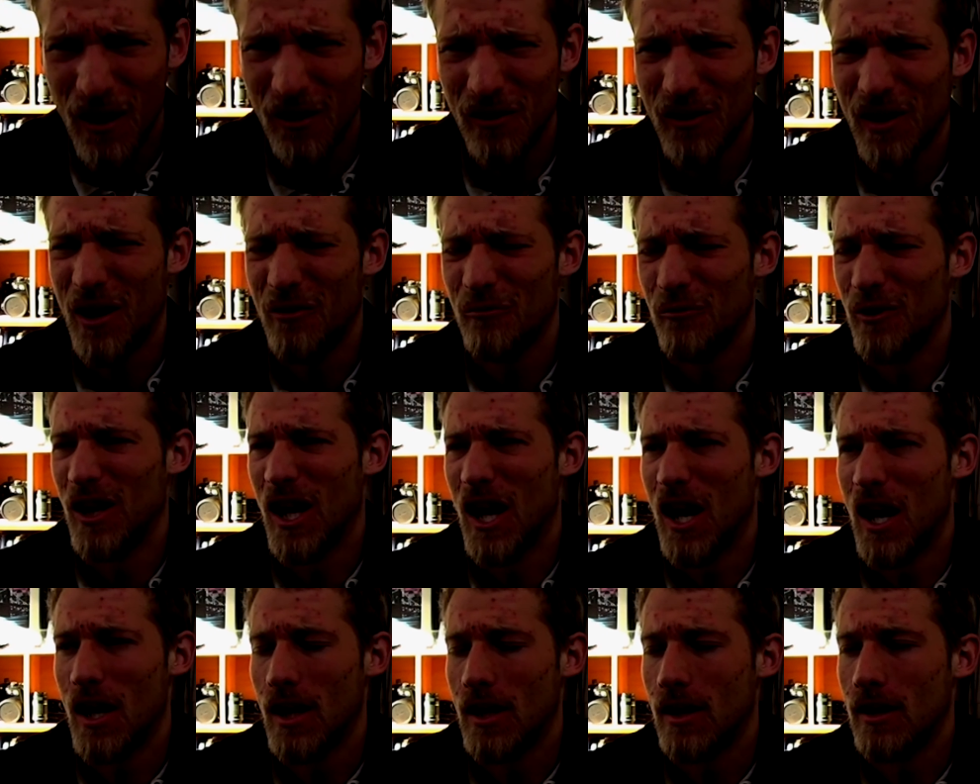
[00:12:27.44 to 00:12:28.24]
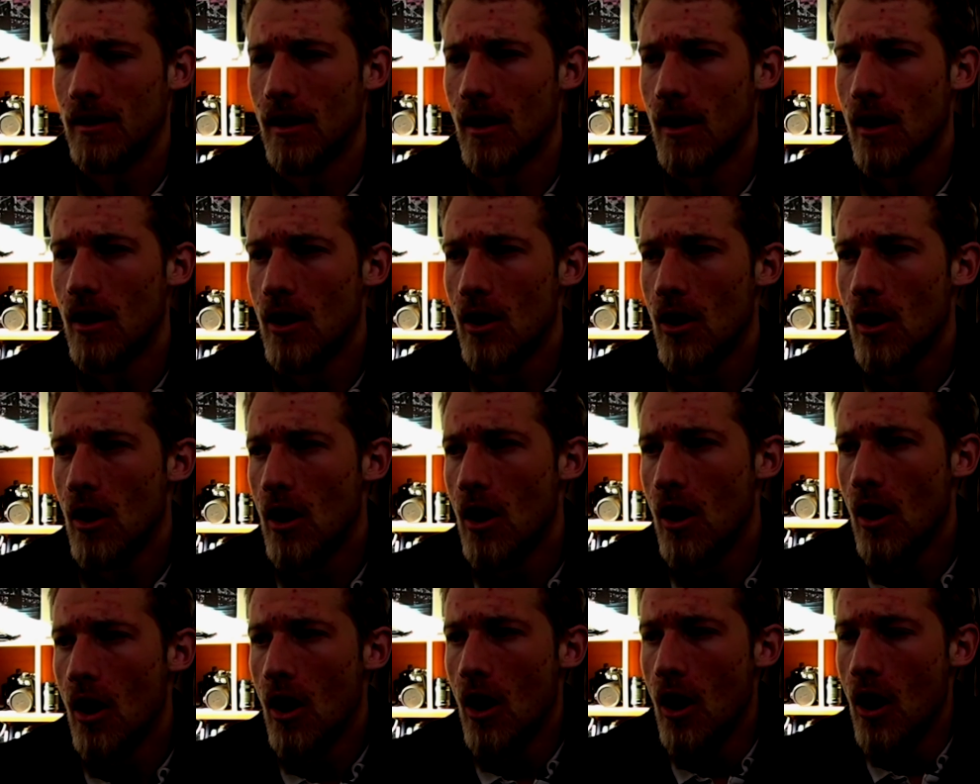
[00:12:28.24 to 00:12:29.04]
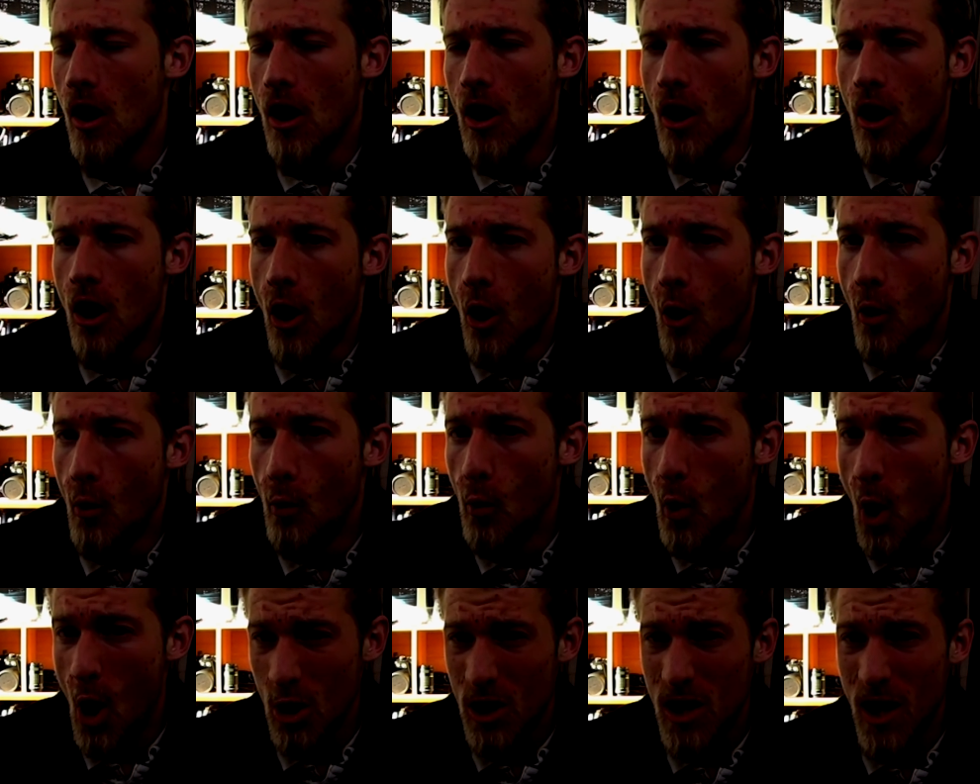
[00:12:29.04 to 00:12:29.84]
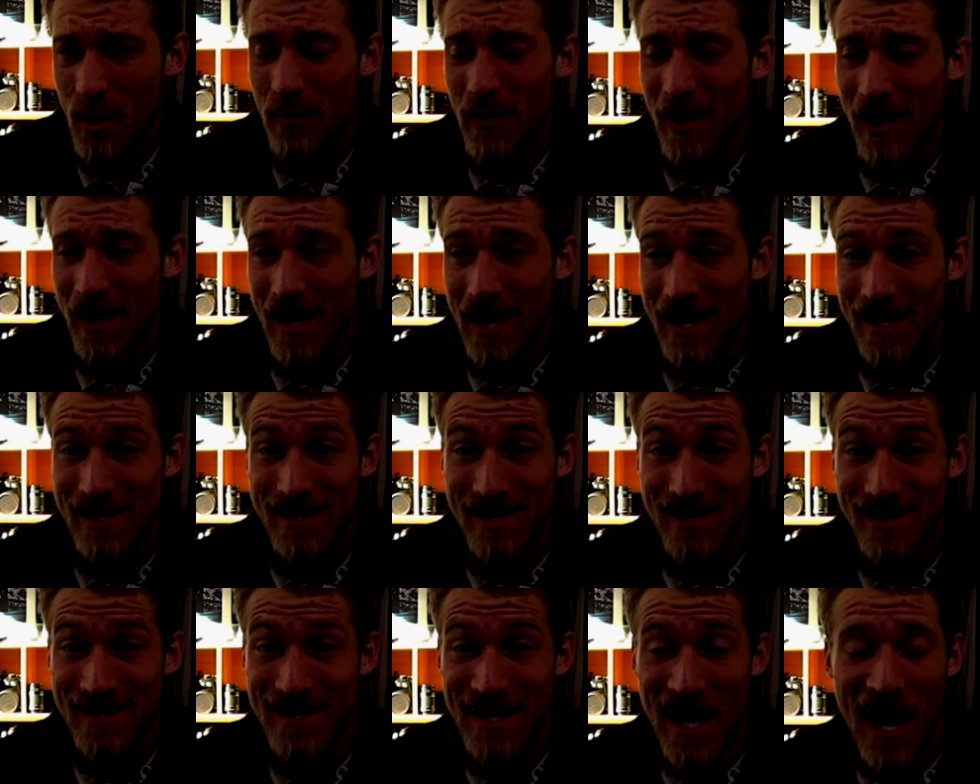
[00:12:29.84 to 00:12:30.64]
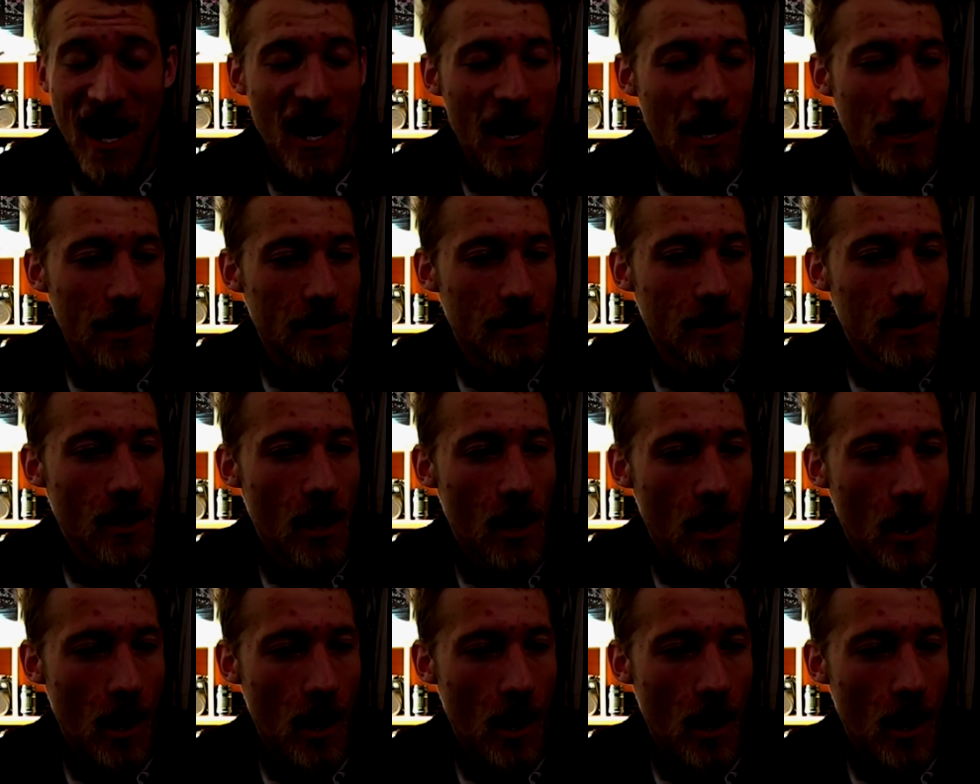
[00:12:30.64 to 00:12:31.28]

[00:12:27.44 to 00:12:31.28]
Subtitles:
like when I woke up the next day,